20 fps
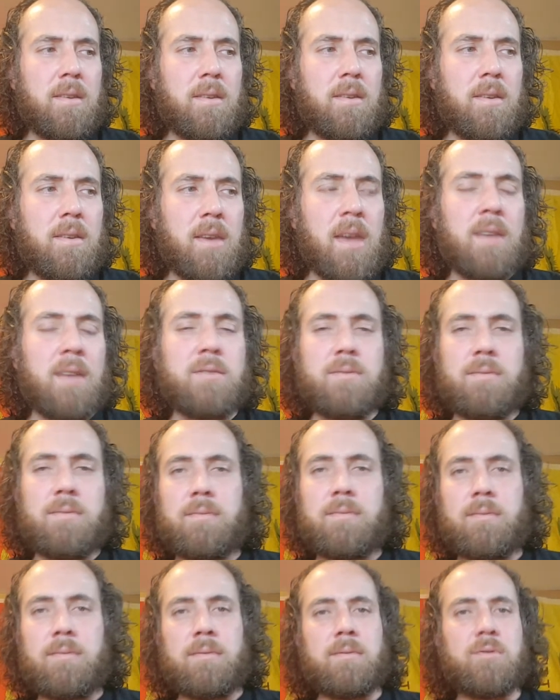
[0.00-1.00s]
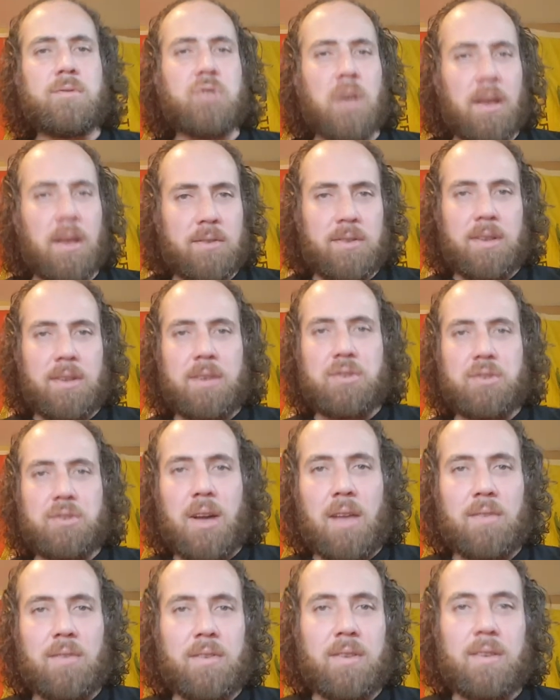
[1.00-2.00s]
again, Johnson and
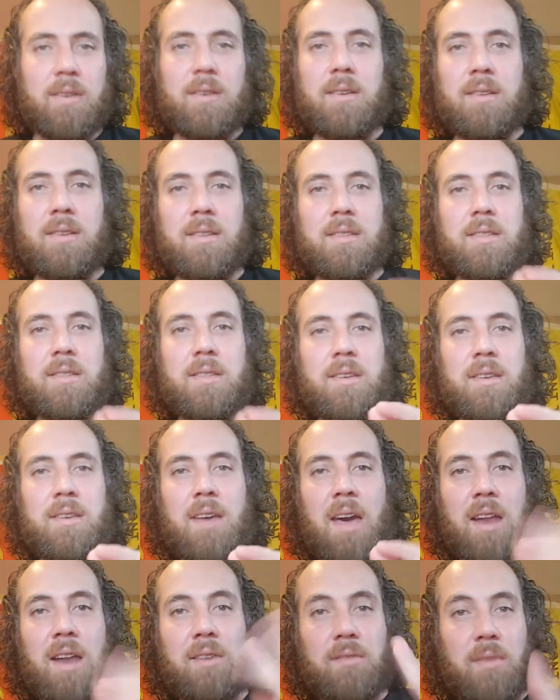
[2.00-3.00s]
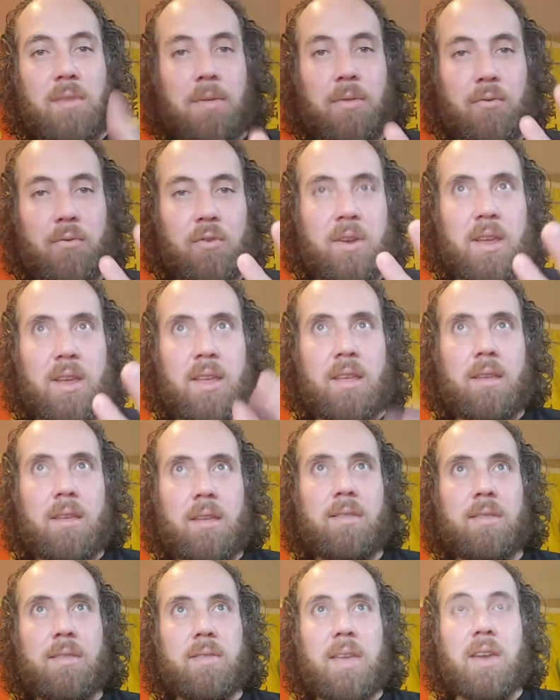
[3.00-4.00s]
Johnson, out of the 3,
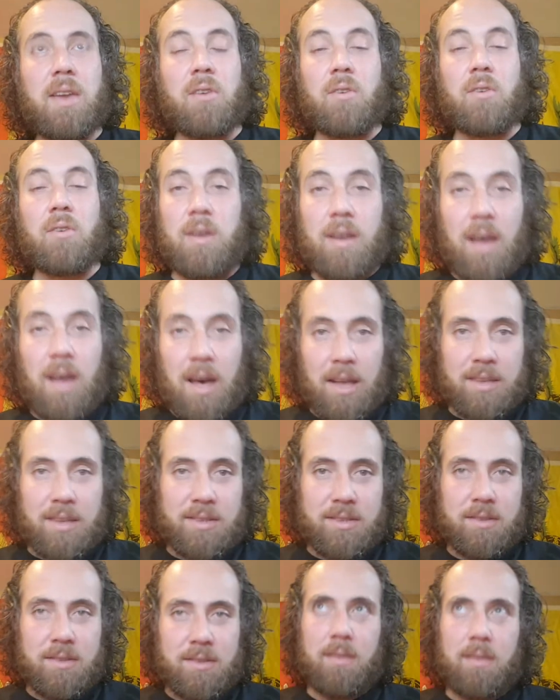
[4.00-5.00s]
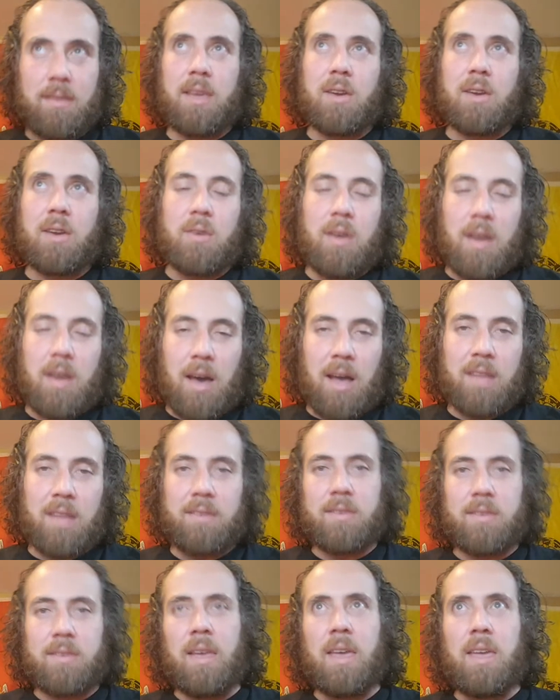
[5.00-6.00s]
they are not a
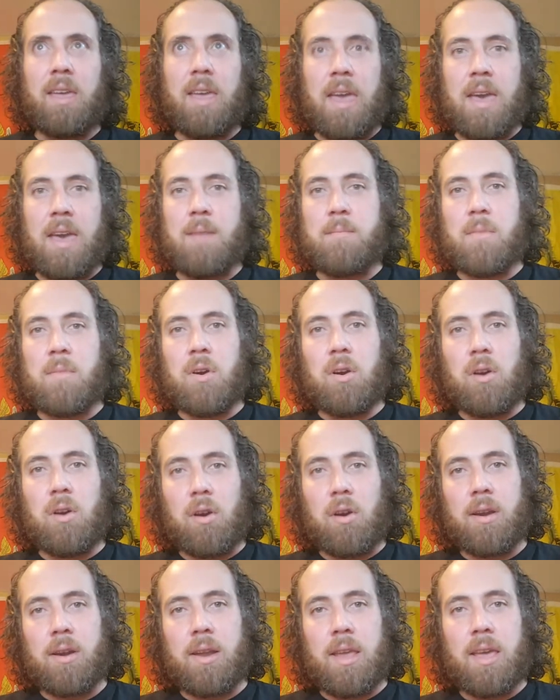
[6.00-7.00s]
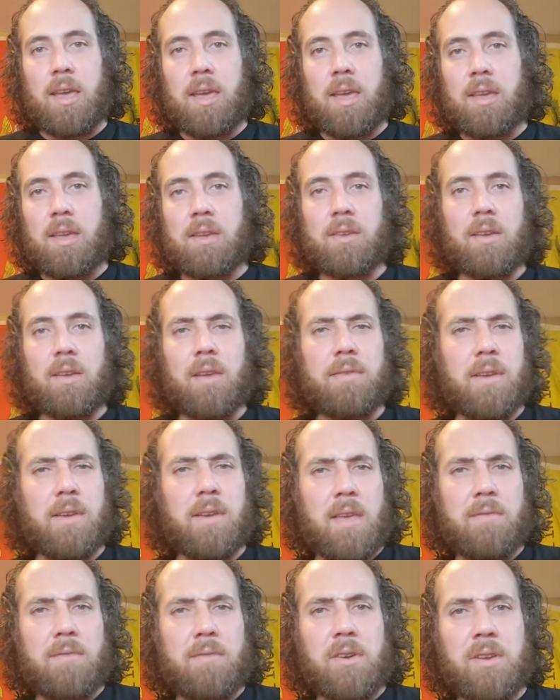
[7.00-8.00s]
mRNA. I
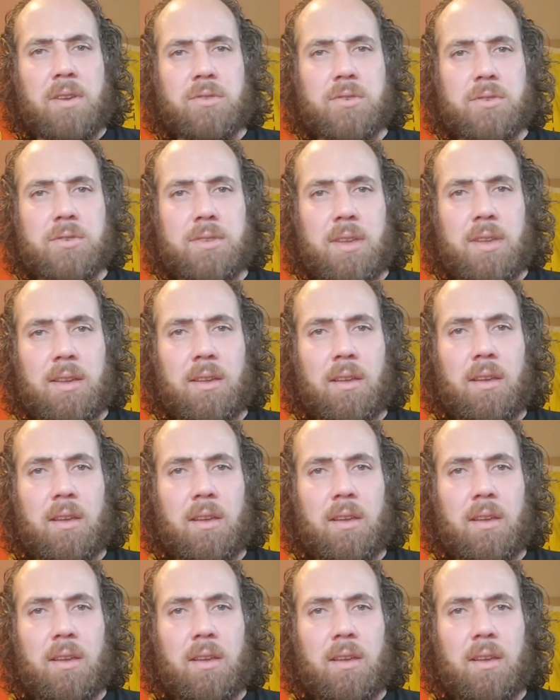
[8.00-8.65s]
found that very interesting.